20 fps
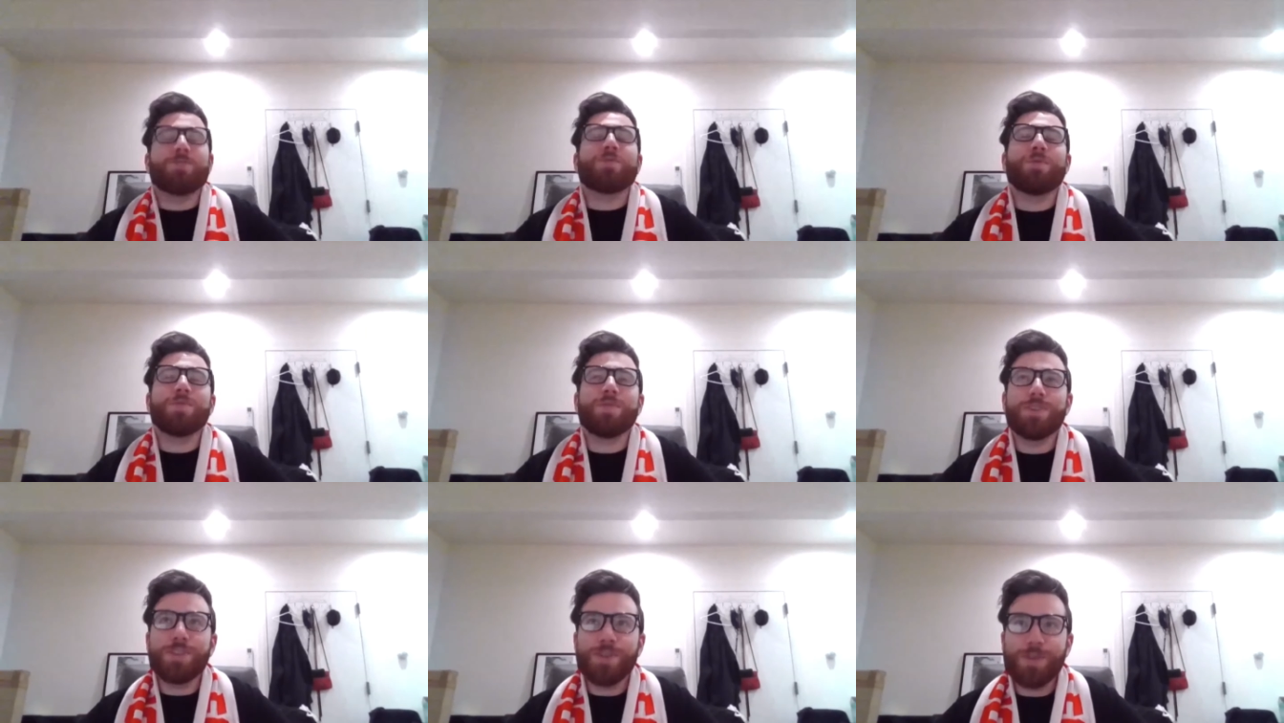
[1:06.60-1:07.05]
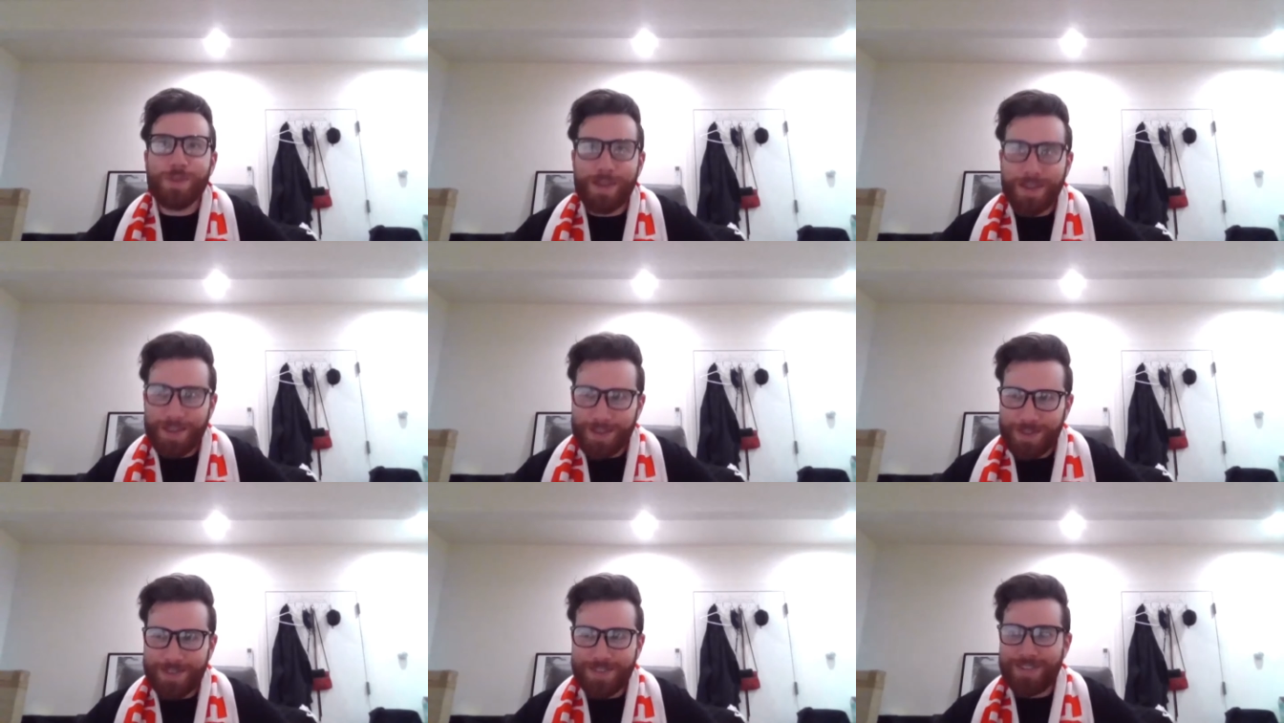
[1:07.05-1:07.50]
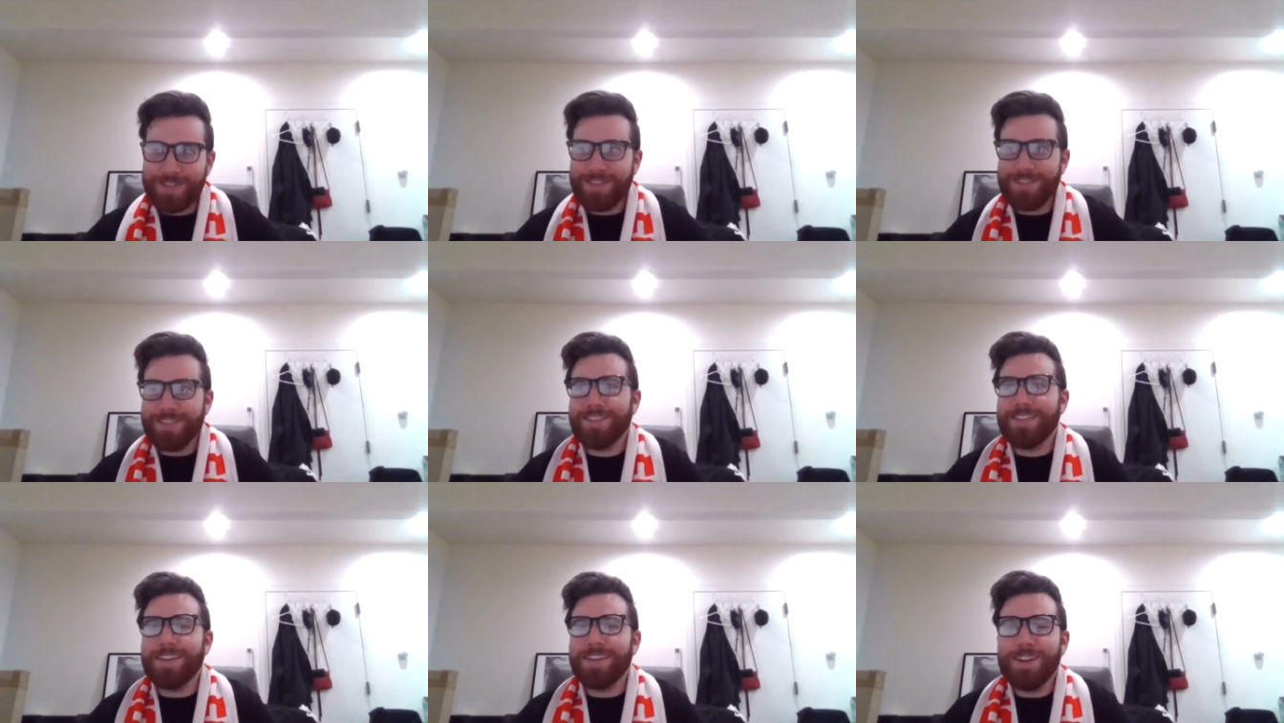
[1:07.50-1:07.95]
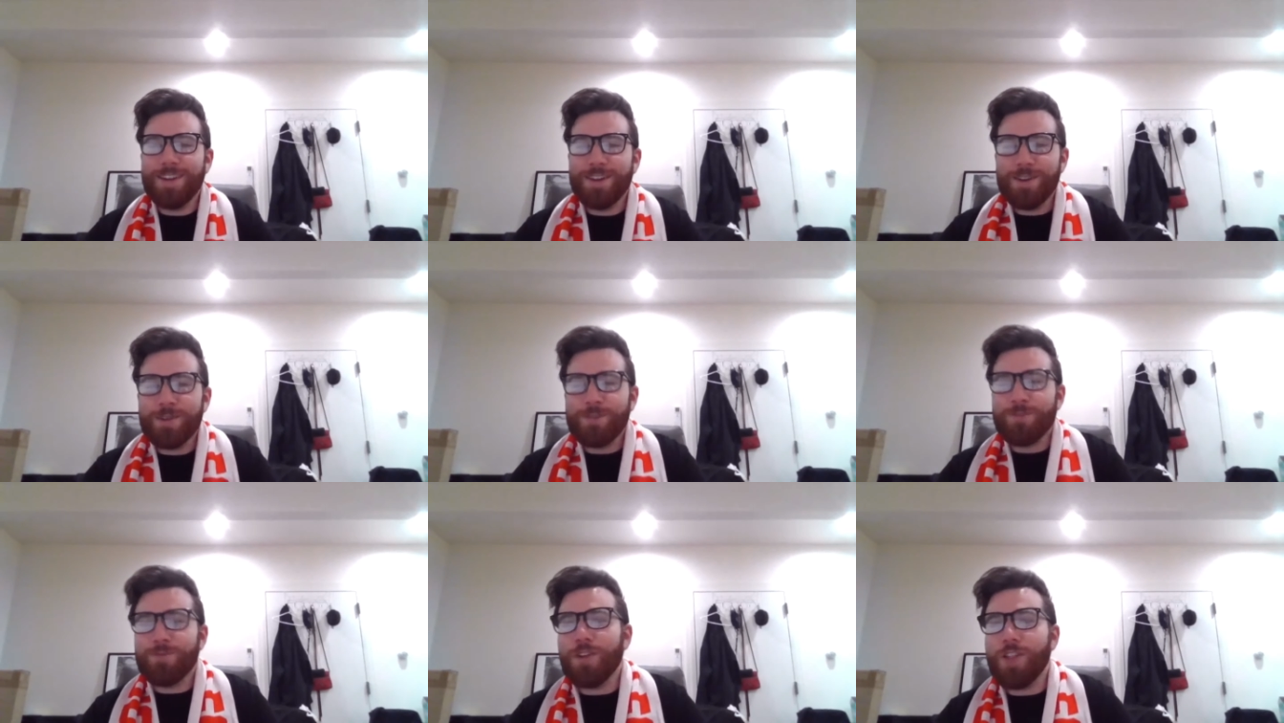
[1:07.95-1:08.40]
that's what we're doing.
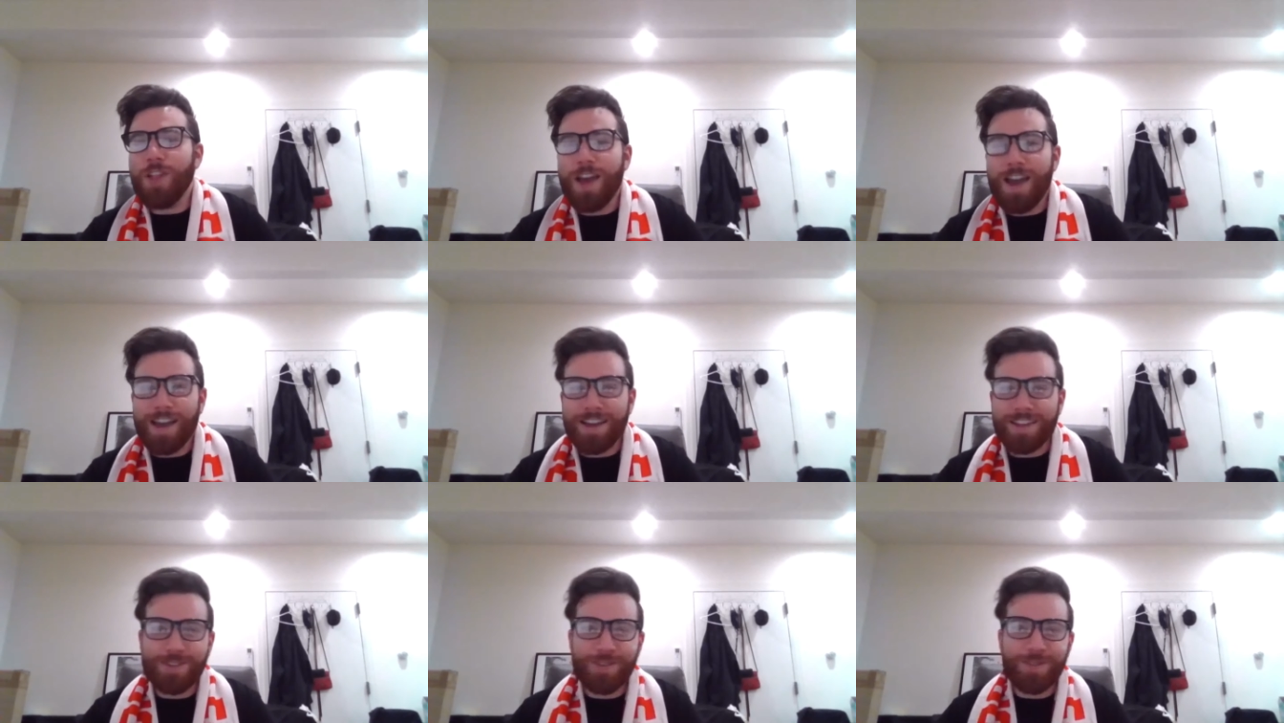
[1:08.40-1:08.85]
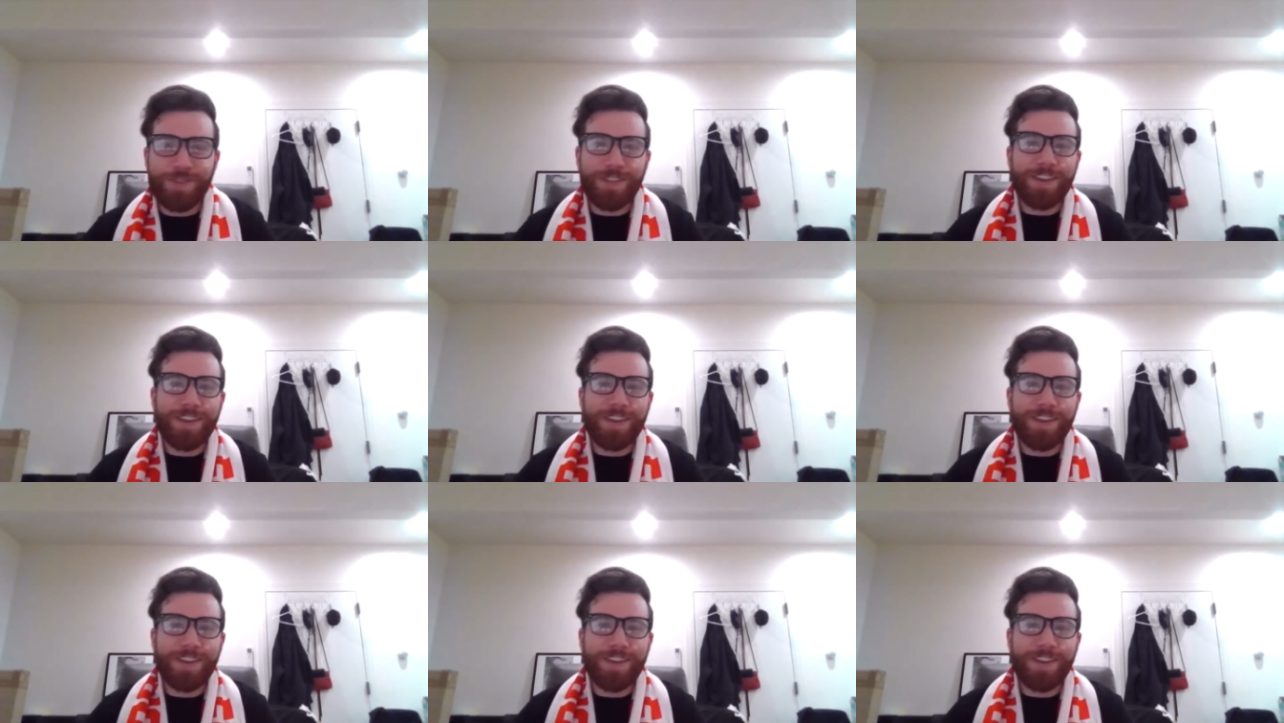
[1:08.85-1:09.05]
Relax.